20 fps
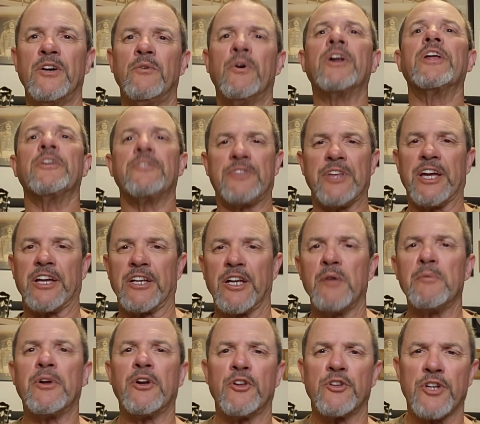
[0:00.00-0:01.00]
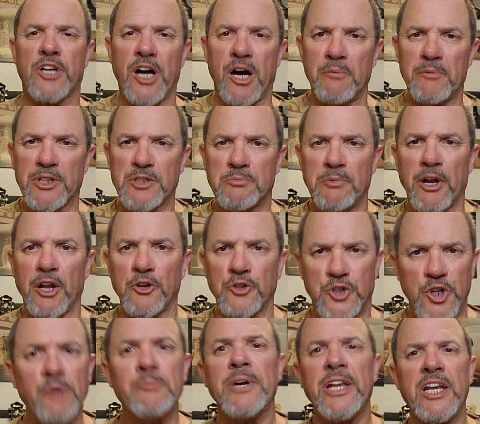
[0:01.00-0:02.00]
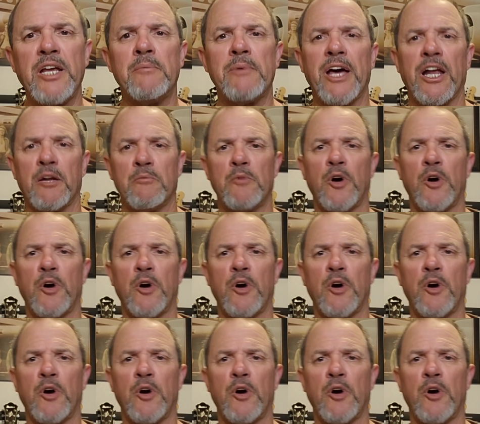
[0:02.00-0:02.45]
What do you think? Let me know in the comments below. Shoot me an email